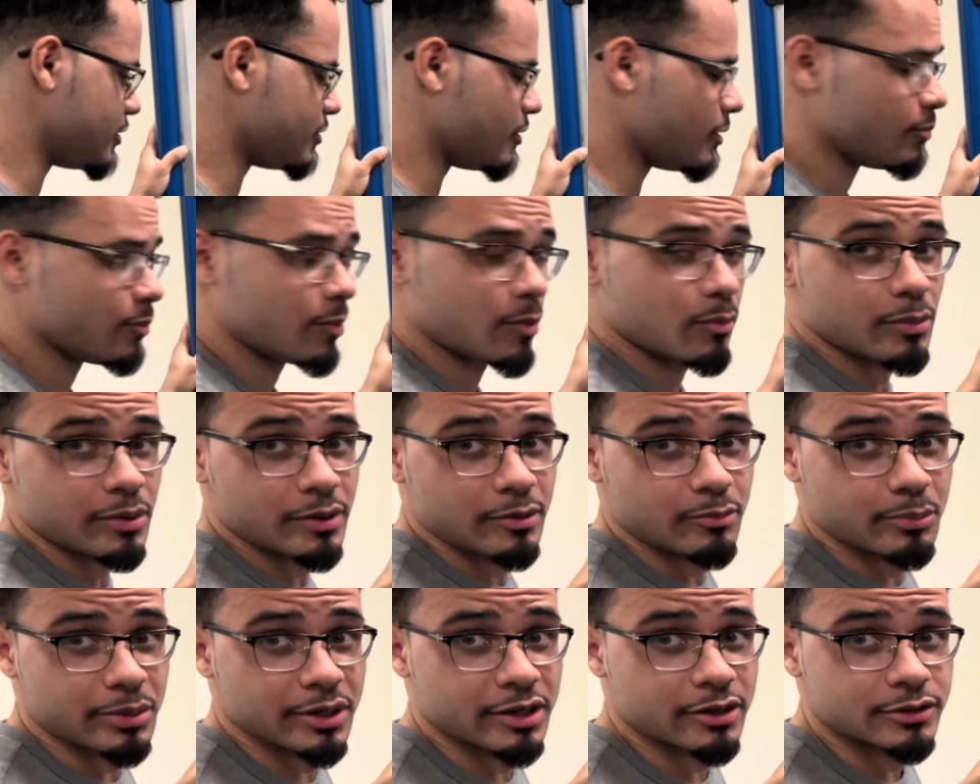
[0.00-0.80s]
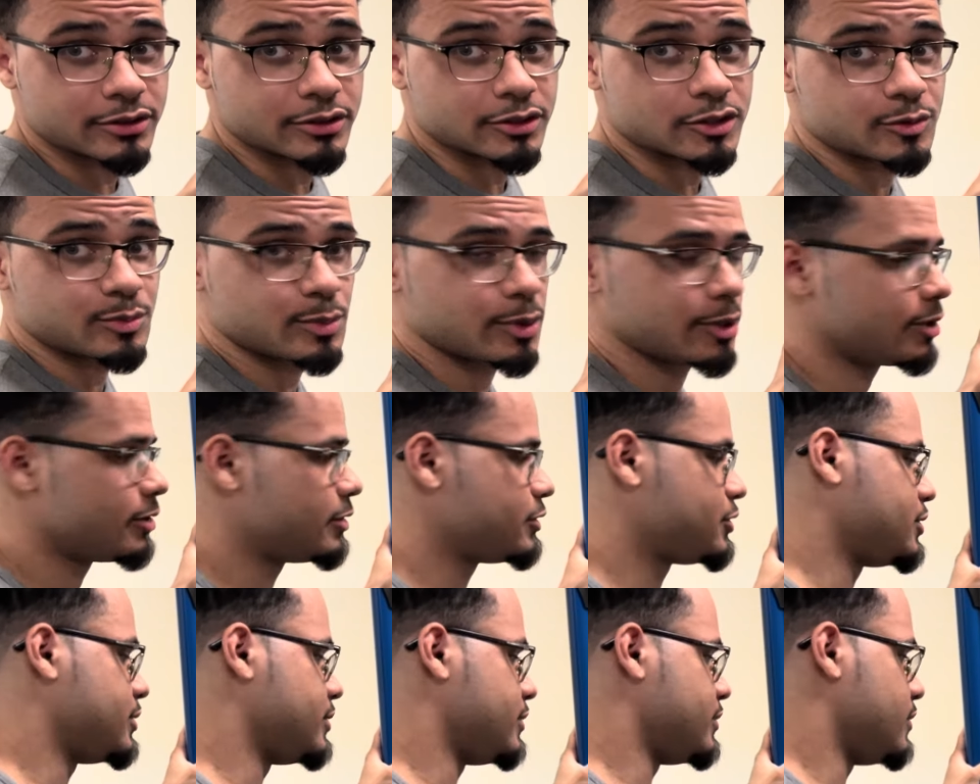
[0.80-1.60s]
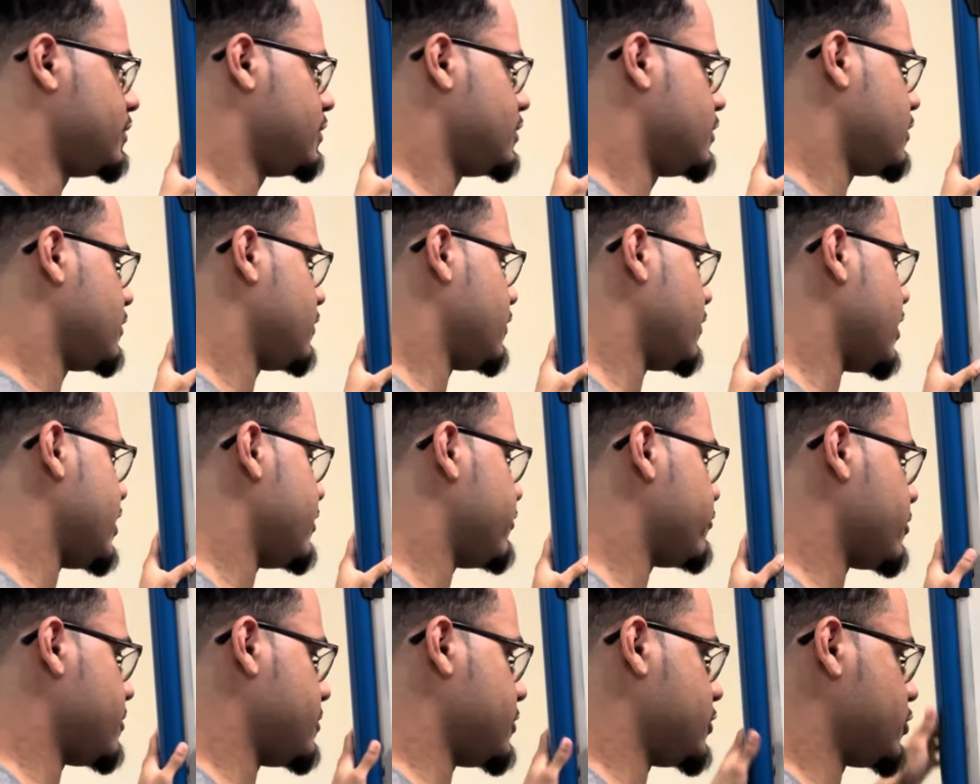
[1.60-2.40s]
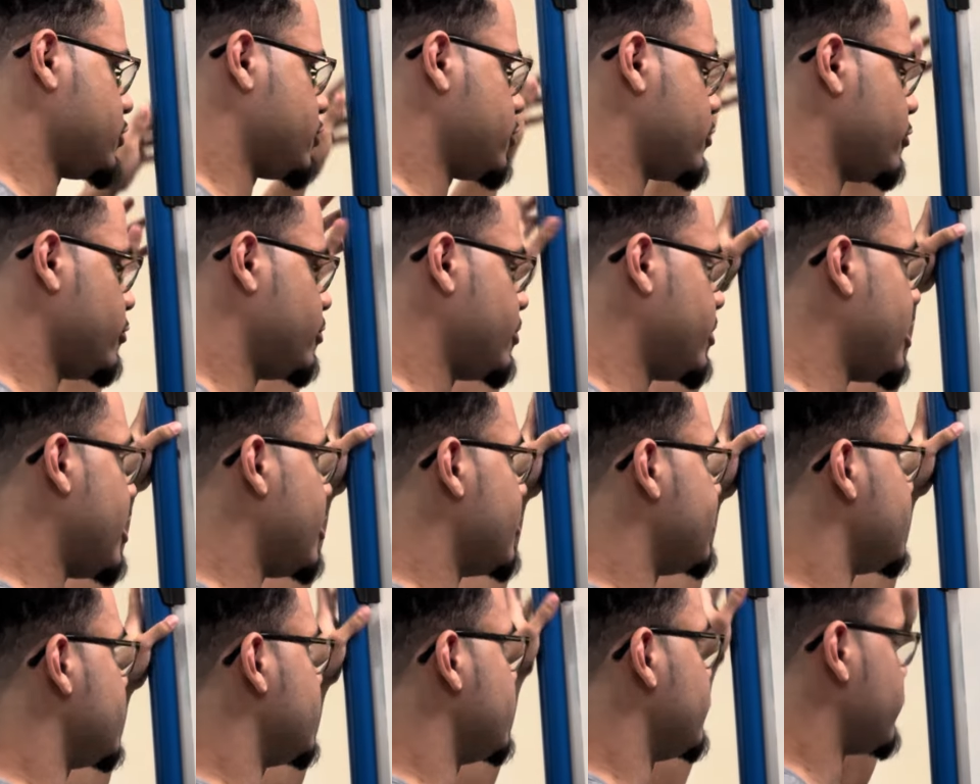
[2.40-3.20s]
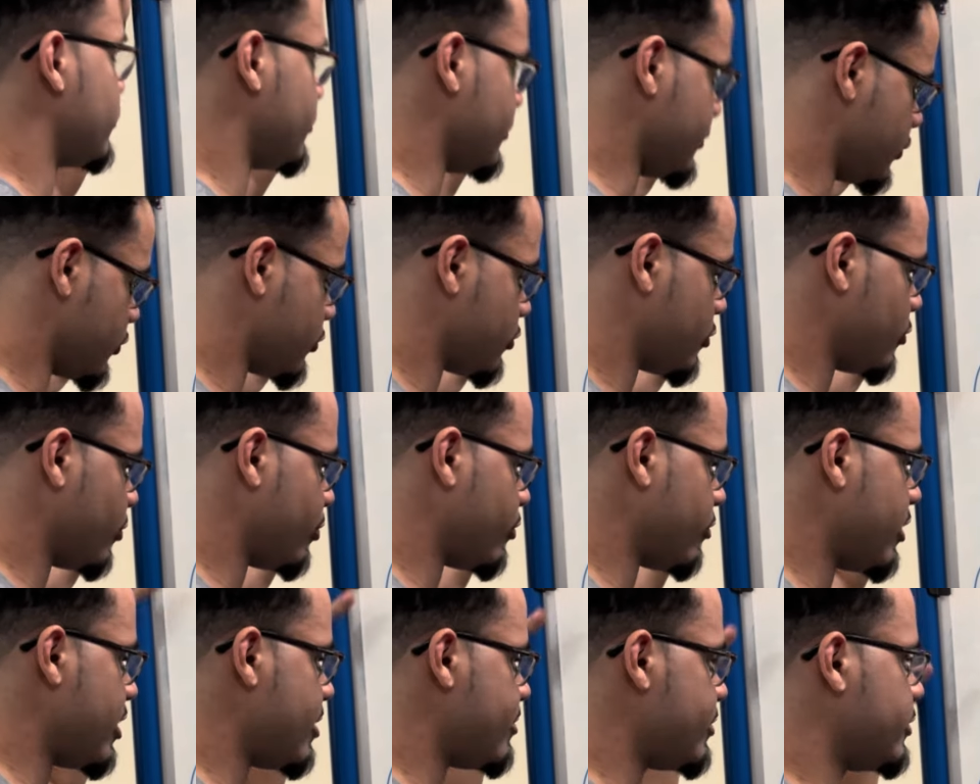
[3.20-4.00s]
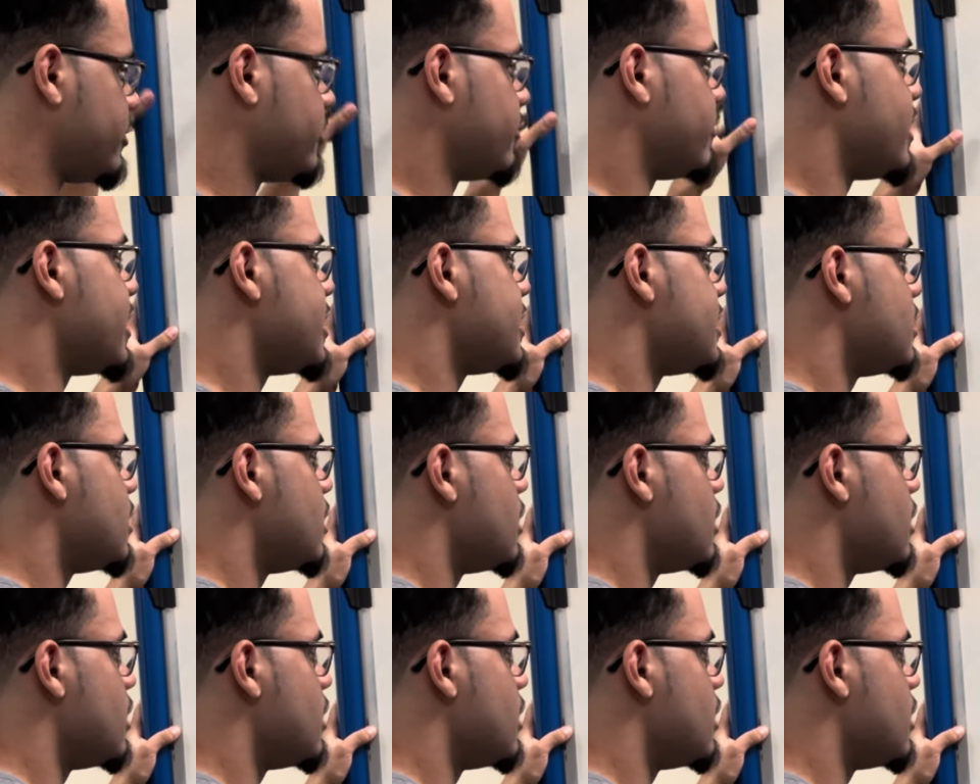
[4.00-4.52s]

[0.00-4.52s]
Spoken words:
a bigger dispersion, right, from its true parameter, right,